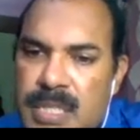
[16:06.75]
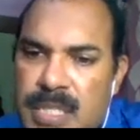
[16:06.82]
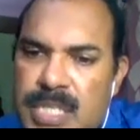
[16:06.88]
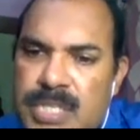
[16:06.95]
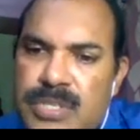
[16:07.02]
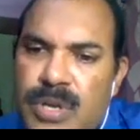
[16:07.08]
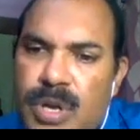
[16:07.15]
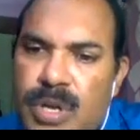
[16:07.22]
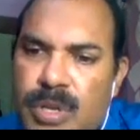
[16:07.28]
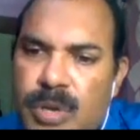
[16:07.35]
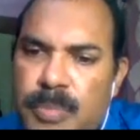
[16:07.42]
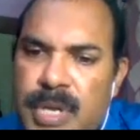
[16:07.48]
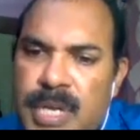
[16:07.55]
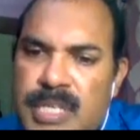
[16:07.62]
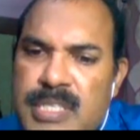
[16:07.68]
These short
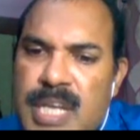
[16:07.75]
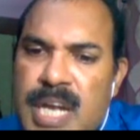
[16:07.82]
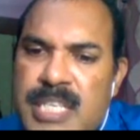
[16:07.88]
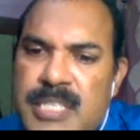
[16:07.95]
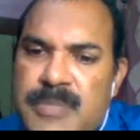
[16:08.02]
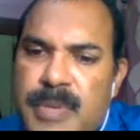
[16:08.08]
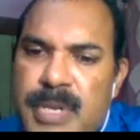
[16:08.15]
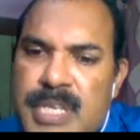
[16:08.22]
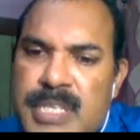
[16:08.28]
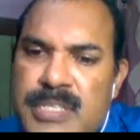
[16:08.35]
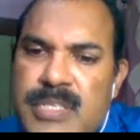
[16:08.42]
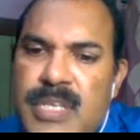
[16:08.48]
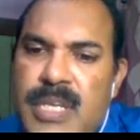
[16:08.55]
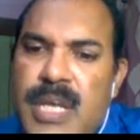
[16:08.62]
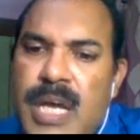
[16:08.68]
opponens hand
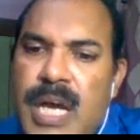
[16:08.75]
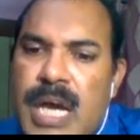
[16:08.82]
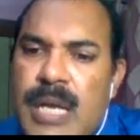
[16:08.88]
splints